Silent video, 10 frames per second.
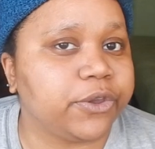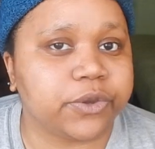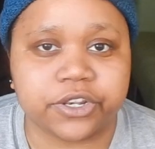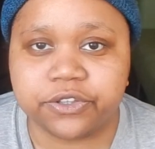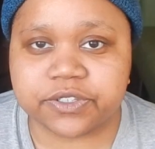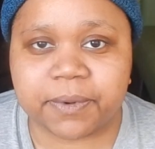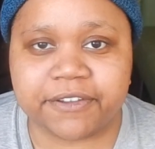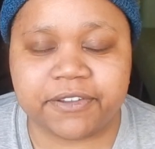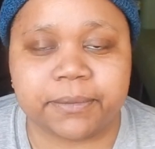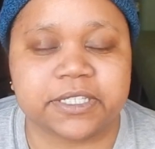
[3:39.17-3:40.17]
you can use
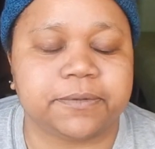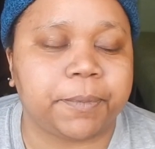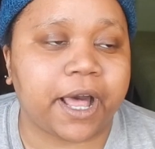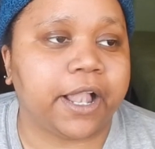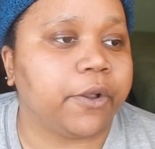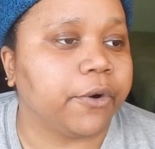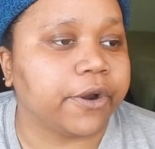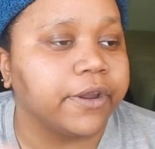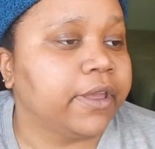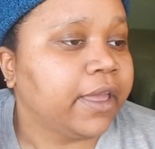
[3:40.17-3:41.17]
My Fitness Pal,
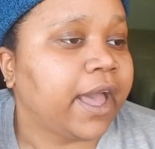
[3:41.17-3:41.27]
or